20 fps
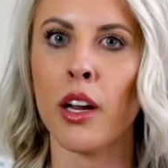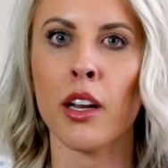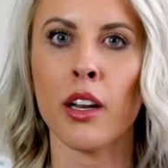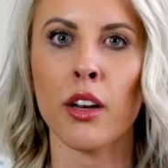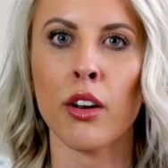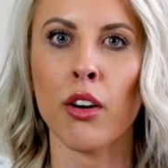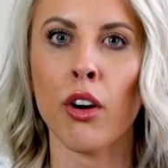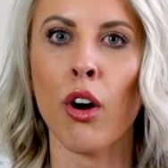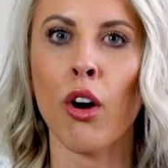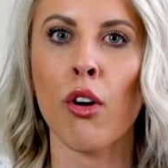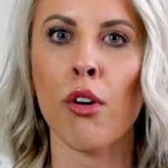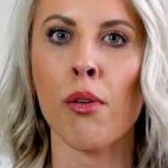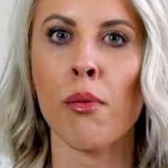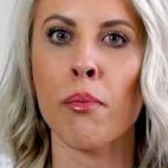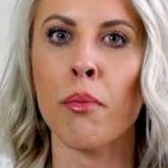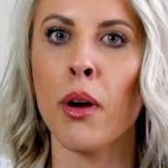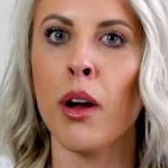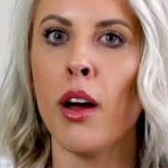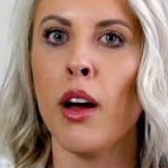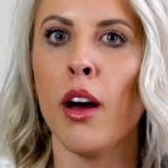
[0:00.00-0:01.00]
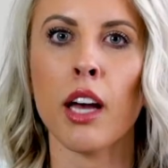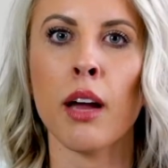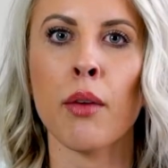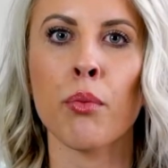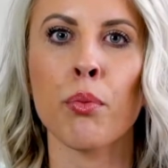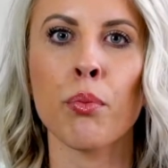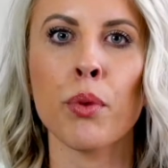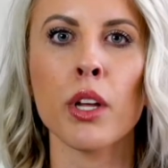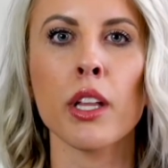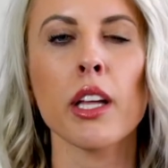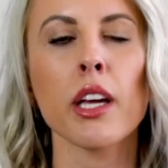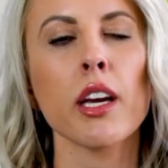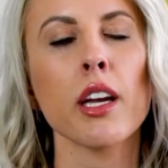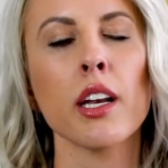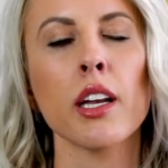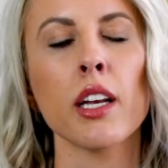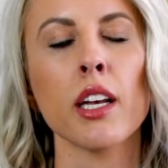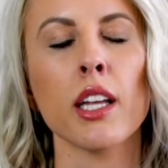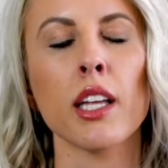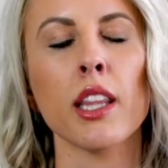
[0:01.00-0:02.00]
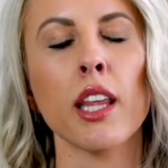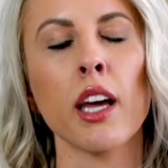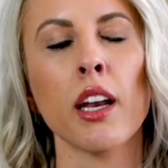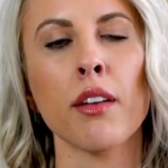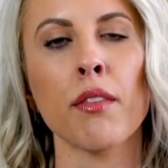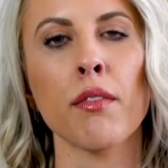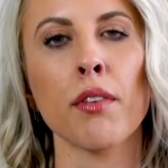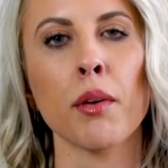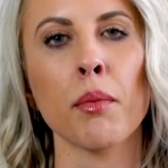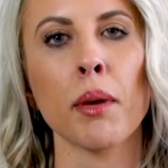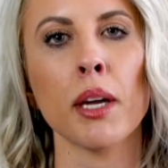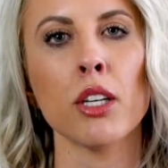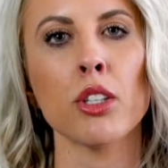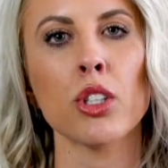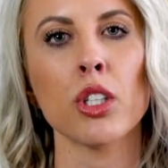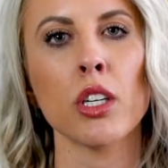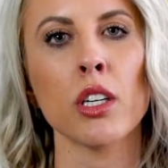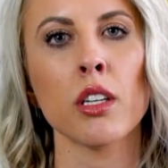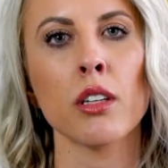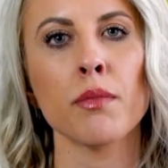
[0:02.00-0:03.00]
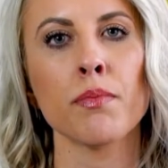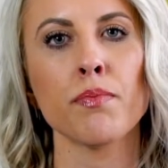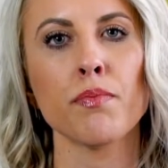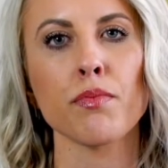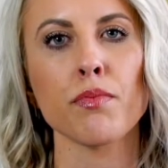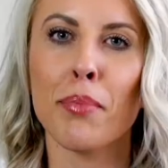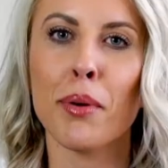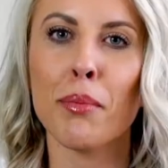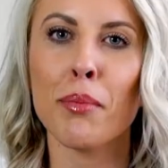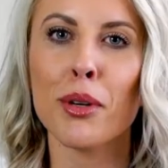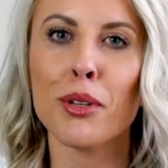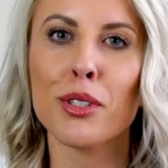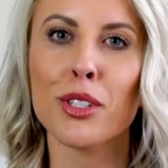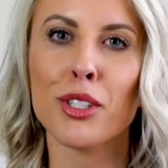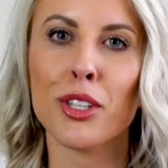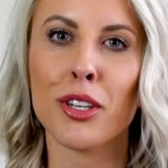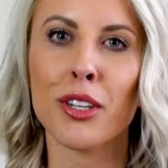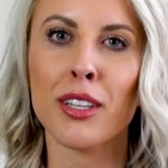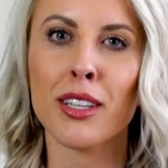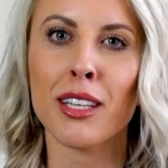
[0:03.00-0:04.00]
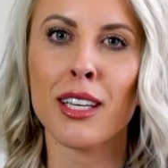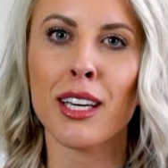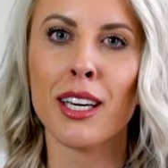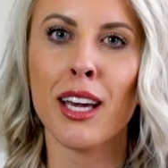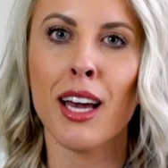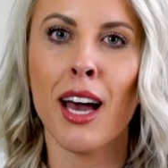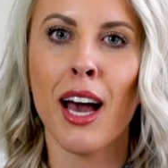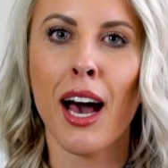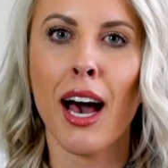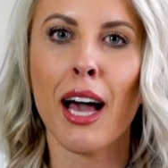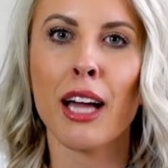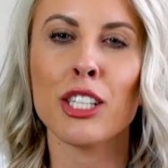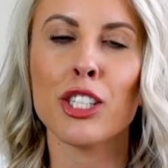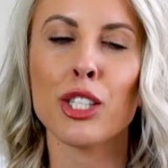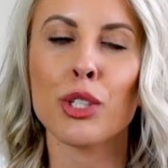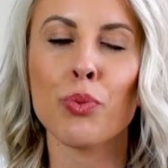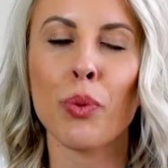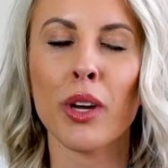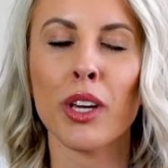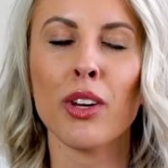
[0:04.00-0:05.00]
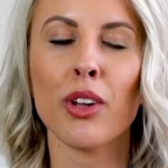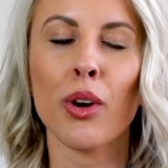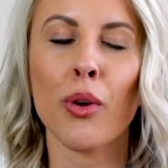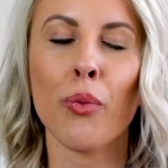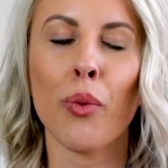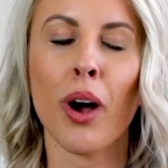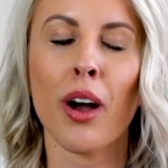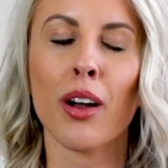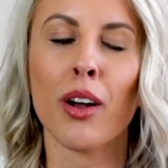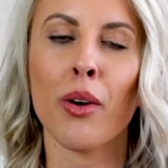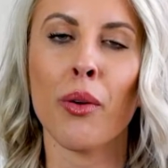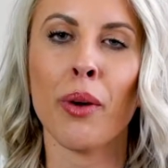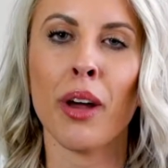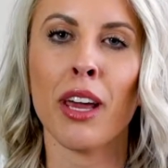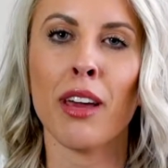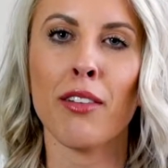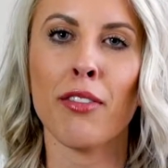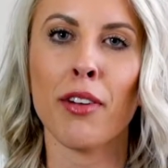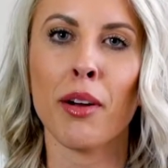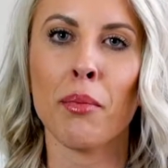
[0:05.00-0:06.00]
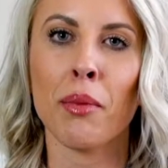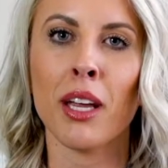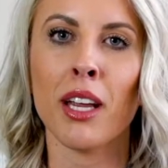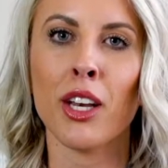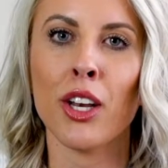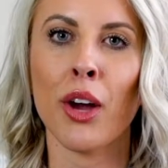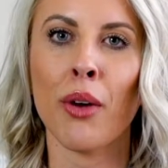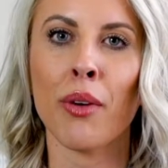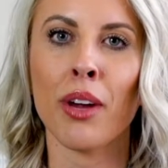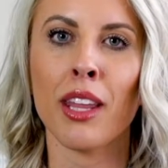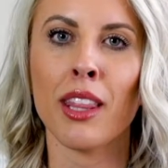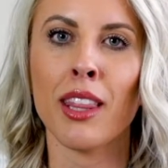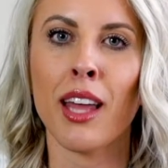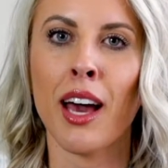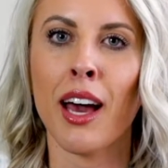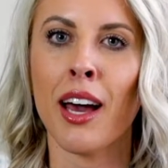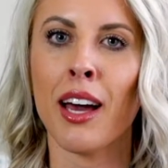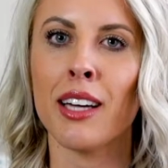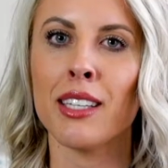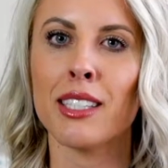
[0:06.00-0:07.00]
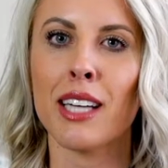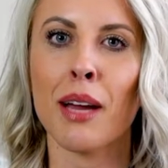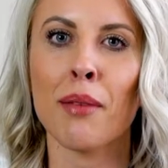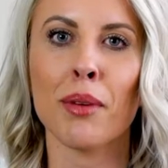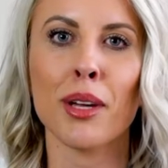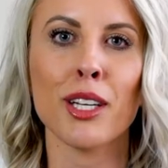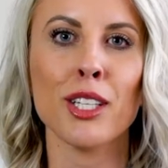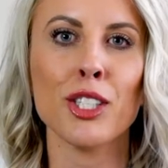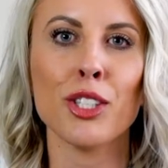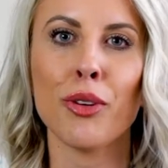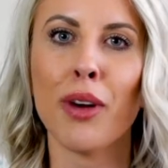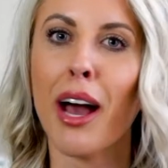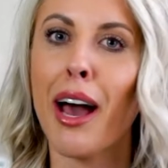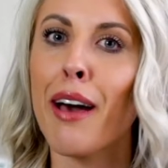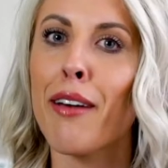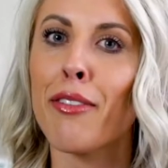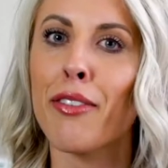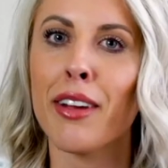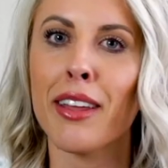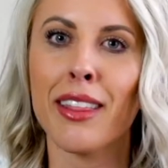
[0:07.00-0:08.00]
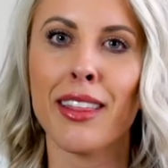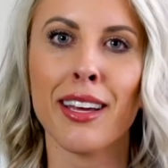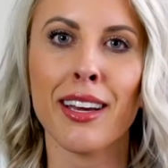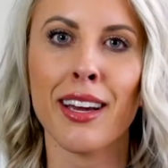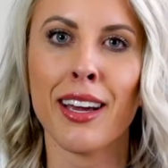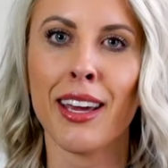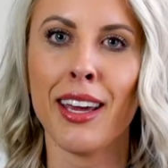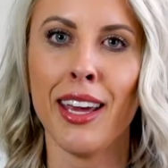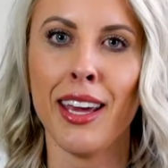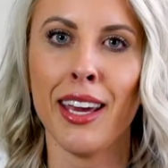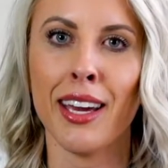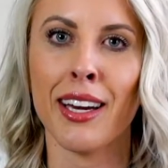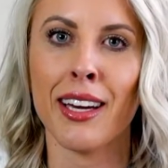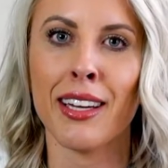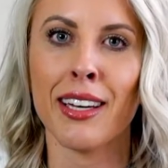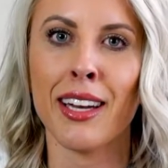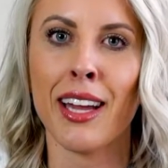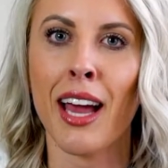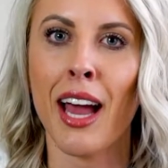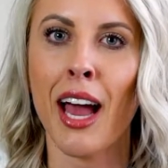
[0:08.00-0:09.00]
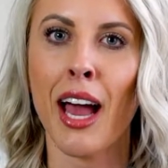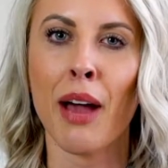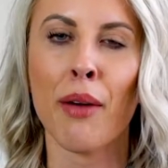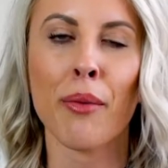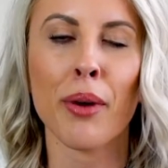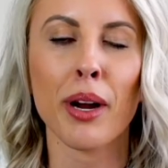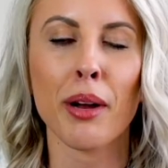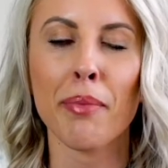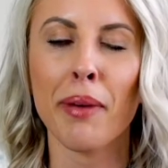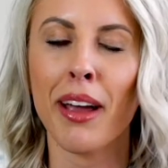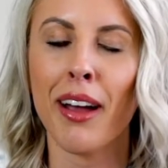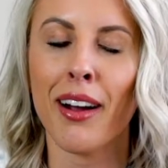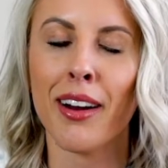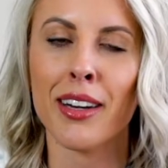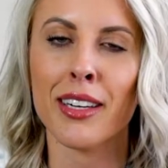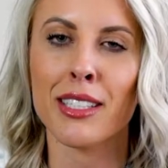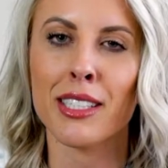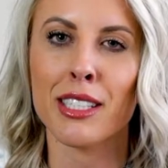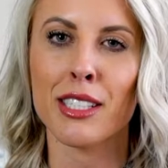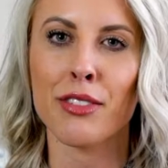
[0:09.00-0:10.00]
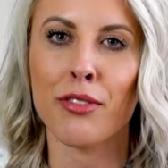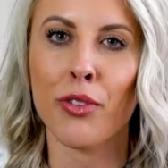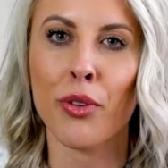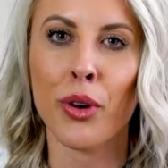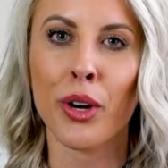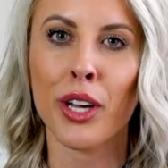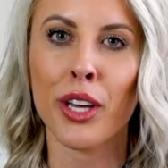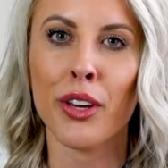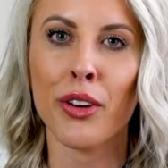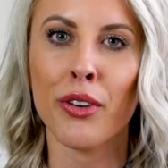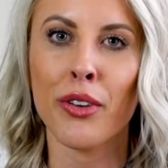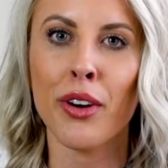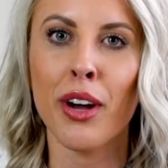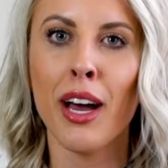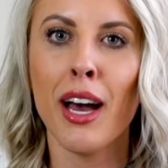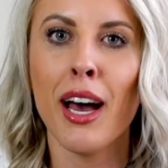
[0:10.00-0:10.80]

in your home? I'm really gonna need that information. But most certainly, I just want you to walk away from it knowing that I'm gonna do everything I can. I work my hardest for you.